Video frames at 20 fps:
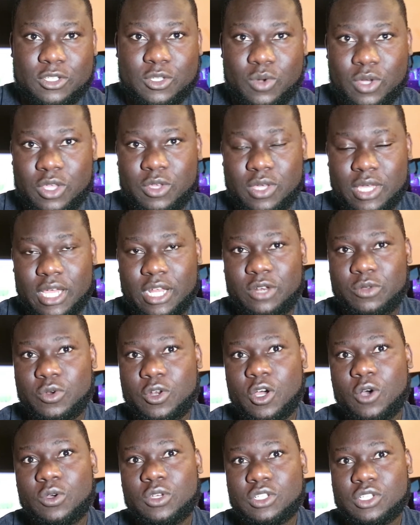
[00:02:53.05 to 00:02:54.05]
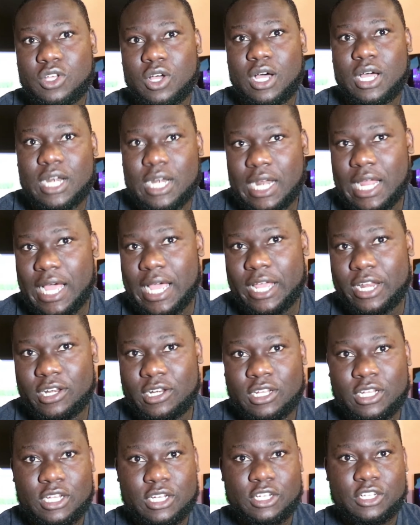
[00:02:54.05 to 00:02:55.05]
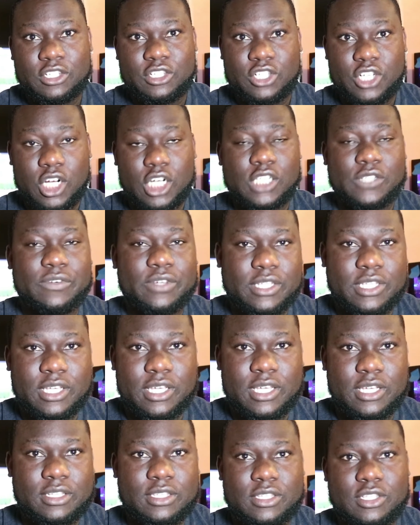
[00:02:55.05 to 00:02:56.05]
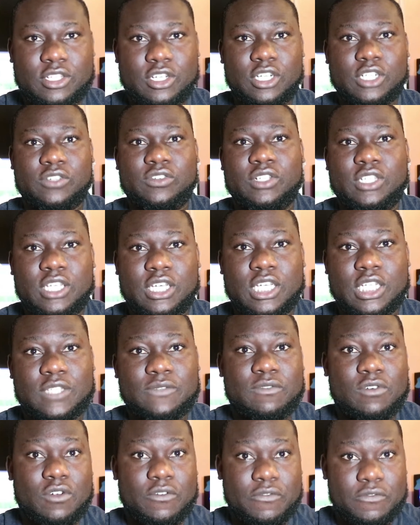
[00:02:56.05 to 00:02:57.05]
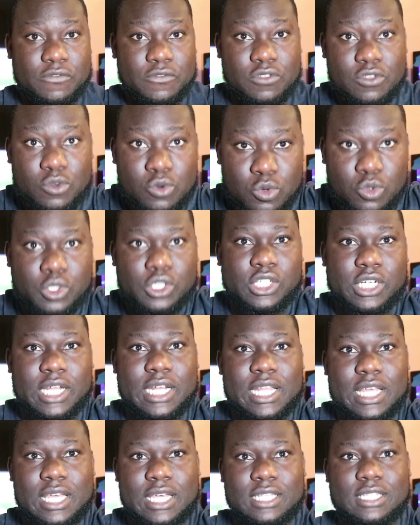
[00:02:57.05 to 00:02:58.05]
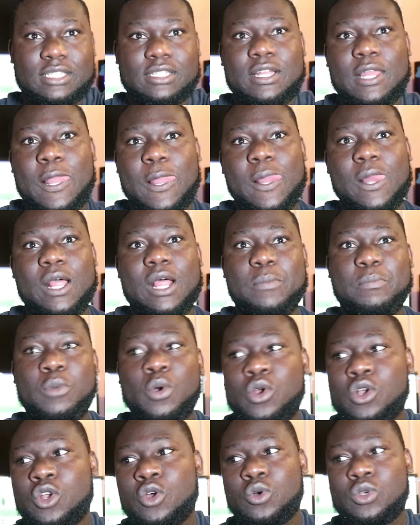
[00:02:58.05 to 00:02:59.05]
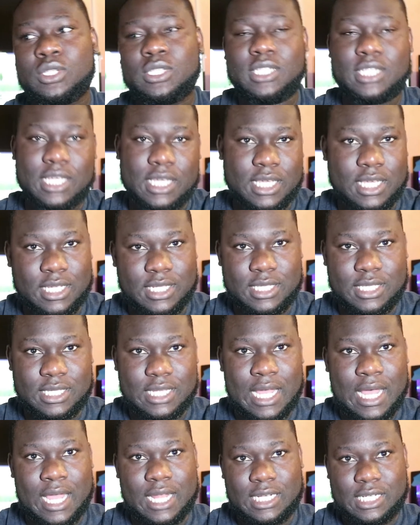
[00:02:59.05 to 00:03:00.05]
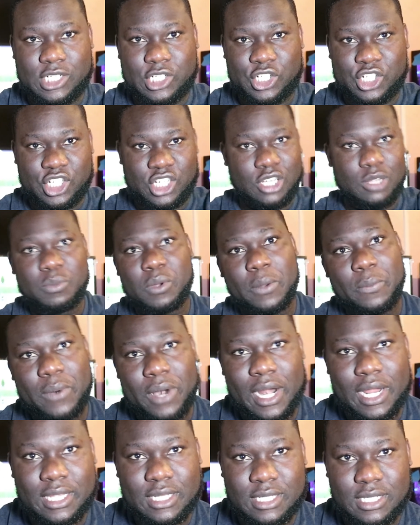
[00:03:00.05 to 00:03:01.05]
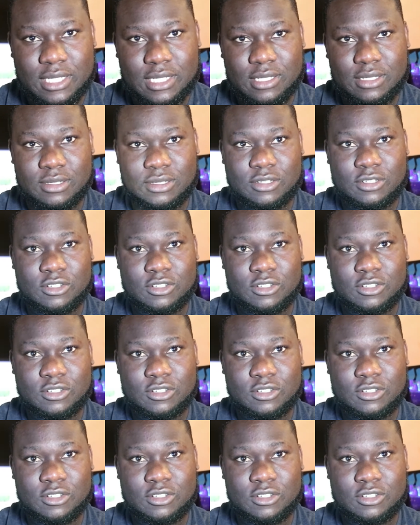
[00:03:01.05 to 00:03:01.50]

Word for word: So what you can do now is go online, search for tickets for future dates, book those tickets at cheaper prices,